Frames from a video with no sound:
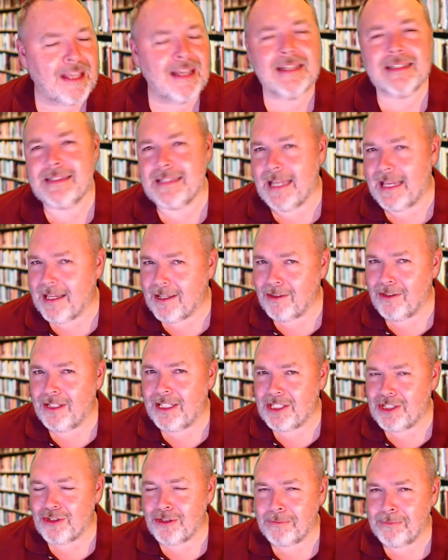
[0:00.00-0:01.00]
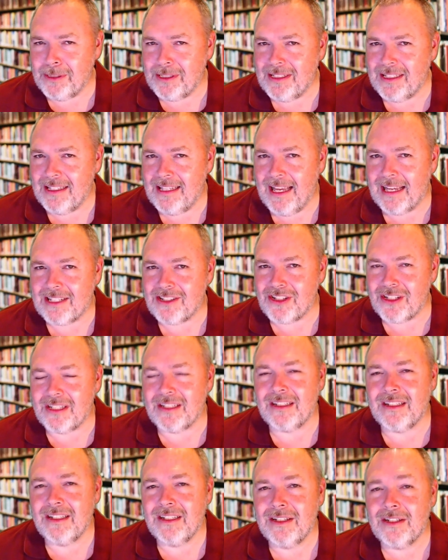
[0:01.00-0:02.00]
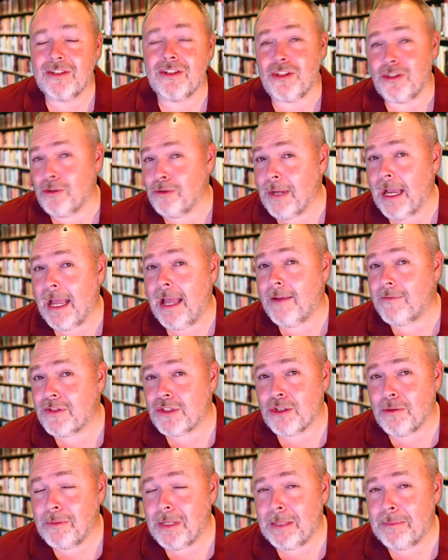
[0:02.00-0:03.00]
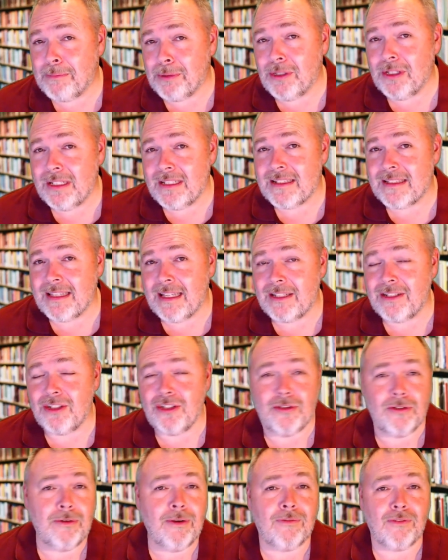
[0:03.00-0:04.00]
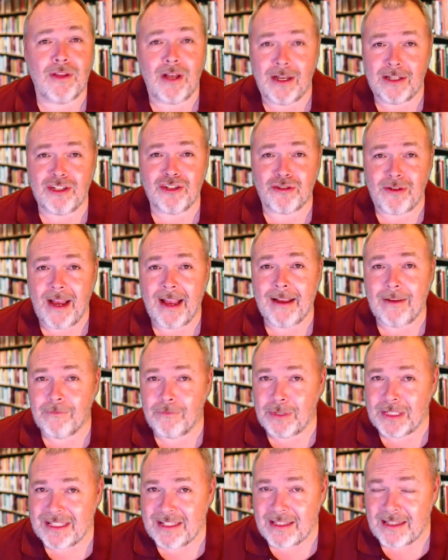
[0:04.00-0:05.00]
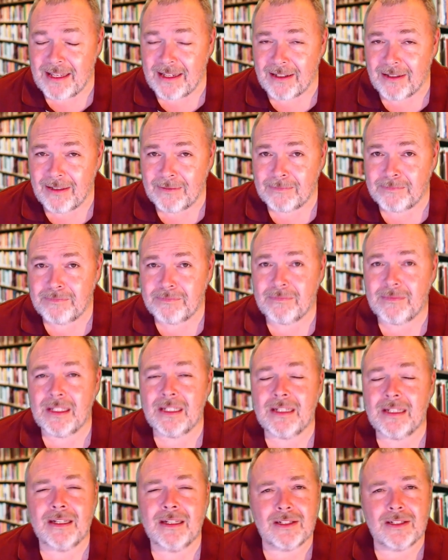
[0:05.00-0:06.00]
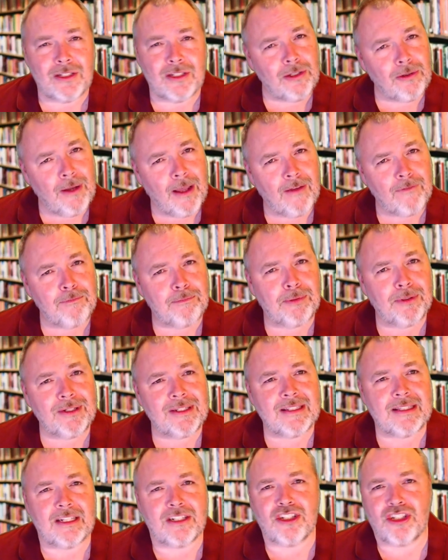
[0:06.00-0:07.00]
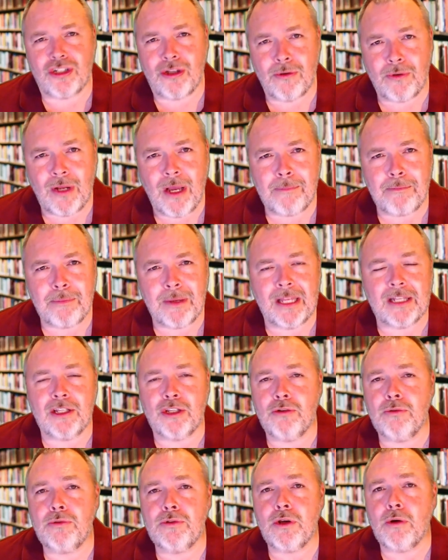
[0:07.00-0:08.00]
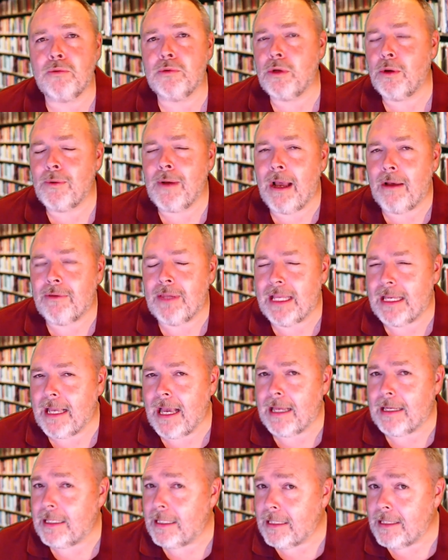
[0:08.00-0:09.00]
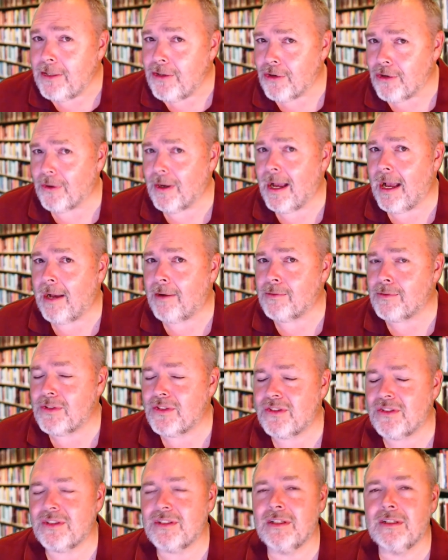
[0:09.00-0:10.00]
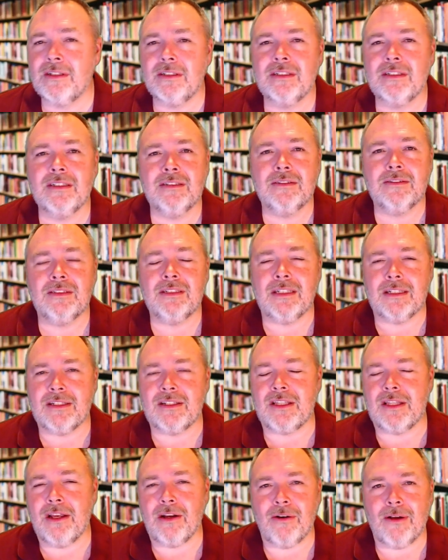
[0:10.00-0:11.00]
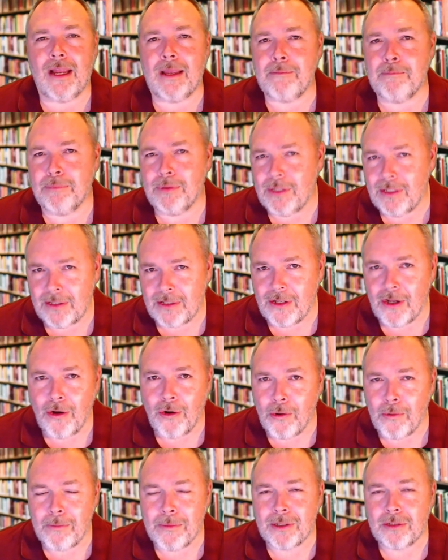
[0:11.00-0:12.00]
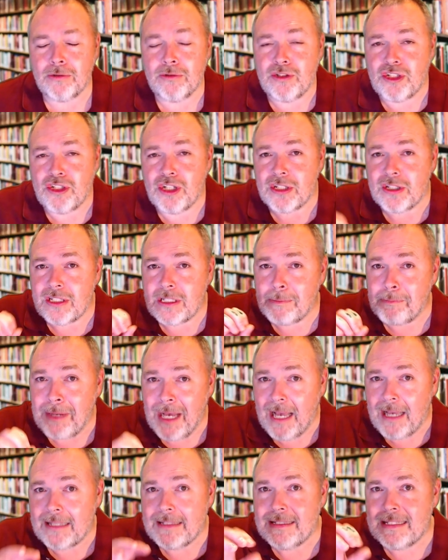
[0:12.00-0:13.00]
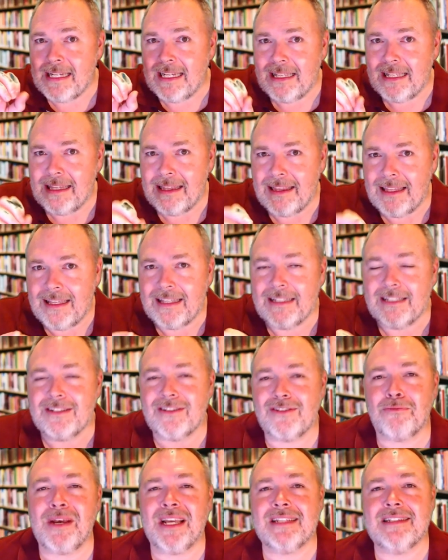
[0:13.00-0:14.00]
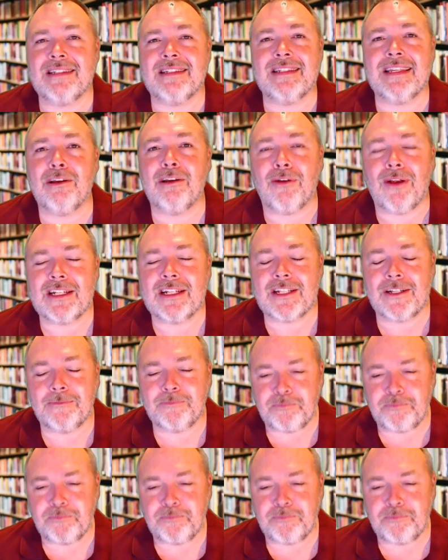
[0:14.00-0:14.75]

Take a look at your book collection. Do you have so many books that you have lost track of what's there? Do you have books that showed up and you don't know how they got in your house? Is there a book gnome who's just depositing things by secret?